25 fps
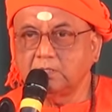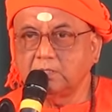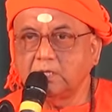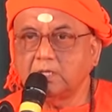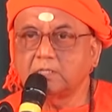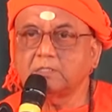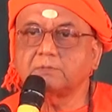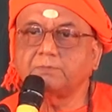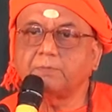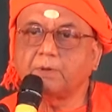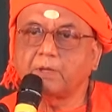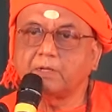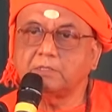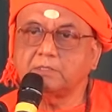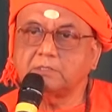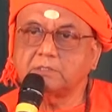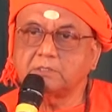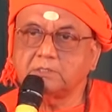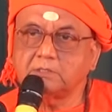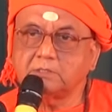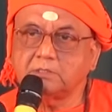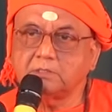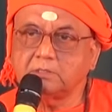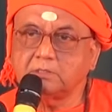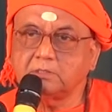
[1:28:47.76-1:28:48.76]

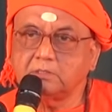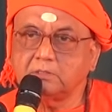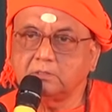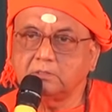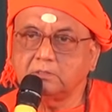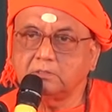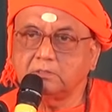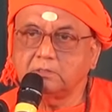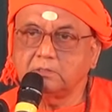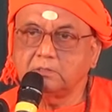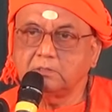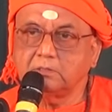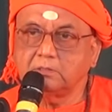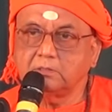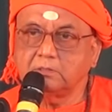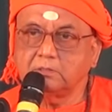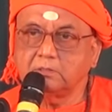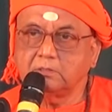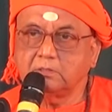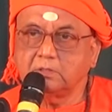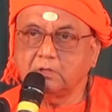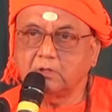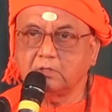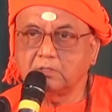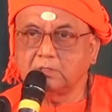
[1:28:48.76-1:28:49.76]
expansion,
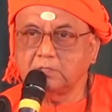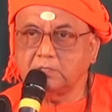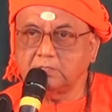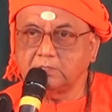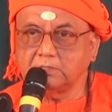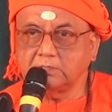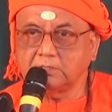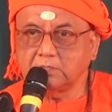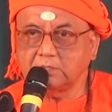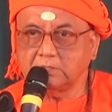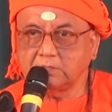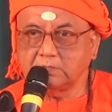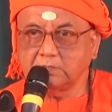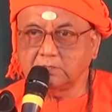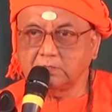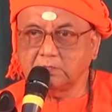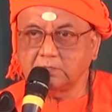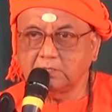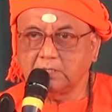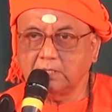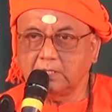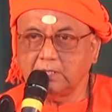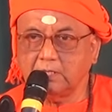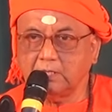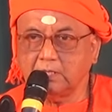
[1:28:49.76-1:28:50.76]
all these things,
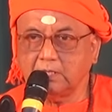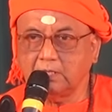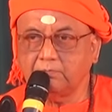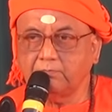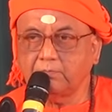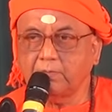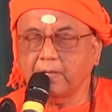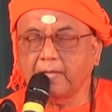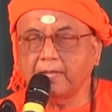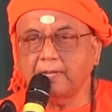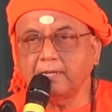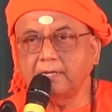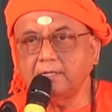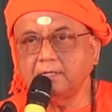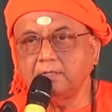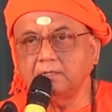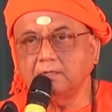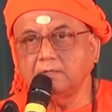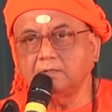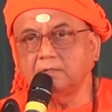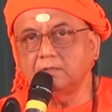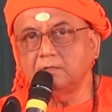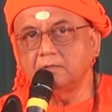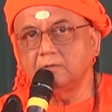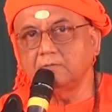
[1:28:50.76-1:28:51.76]
till the
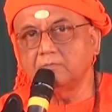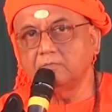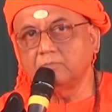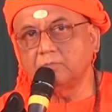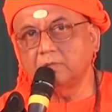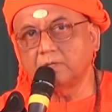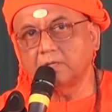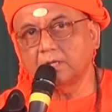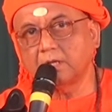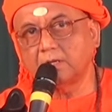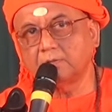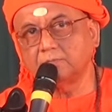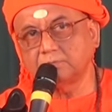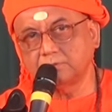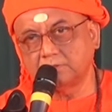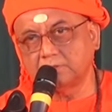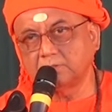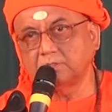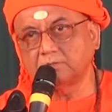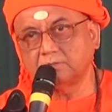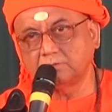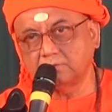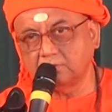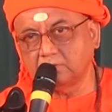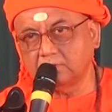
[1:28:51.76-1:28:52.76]
mind becomes
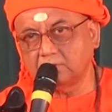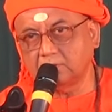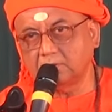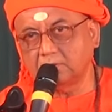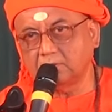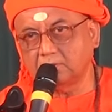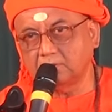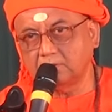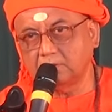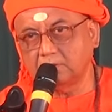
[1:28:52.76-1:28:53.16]
the soul.